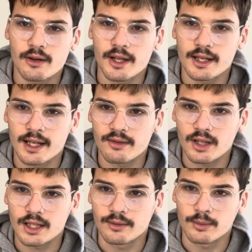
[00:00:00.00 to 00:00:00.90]
not have a
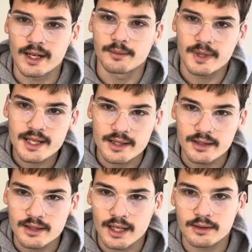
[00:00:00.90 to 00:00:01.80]
lot of red
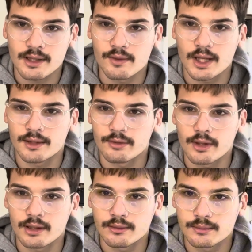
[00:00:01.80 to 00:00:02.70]
pieces, I don't have a lot of
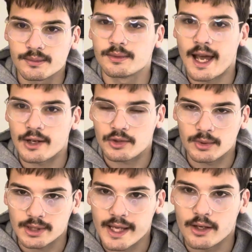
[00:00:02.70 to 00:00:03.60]
actual
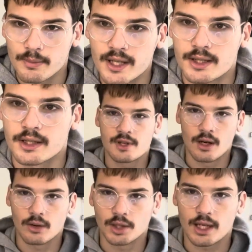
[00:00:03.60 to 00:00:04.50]
Lego pieces.
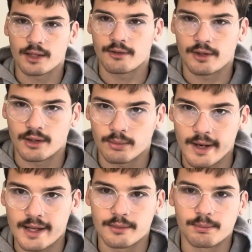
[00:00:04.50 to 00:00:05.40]
So a lot of the
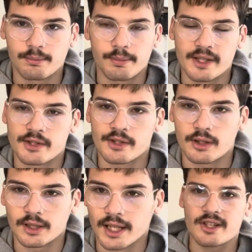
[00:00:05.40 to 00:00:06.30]
red pieces are
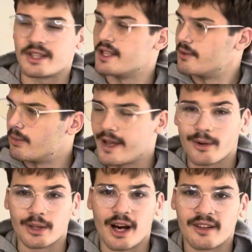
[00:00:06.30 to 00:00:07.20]
like these
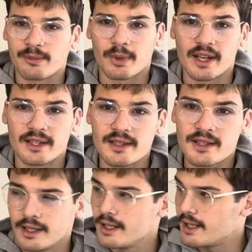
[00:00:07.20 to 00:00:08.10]
weird off
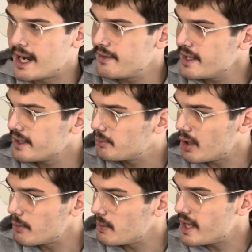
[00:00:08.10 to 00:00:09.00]
brands. I think
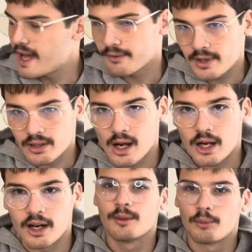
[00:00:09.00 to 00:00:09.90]
probably every
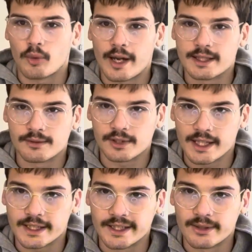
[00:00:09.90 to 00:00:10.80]
knockoff brand of
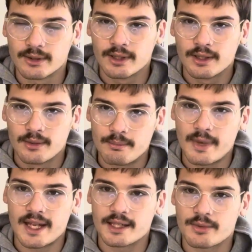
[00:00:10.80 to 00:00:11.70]
Lego
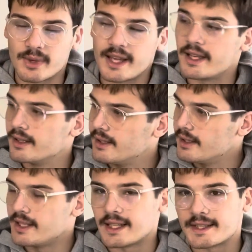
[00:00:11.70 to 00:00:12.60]
made its way
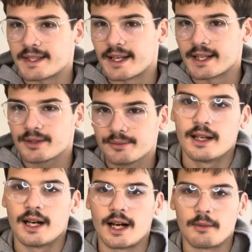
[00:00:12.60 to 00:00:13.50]
into that.
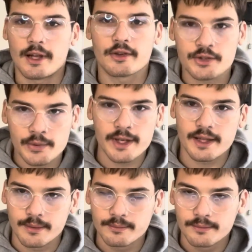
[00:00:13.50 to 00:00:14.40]
And there's 3 of them.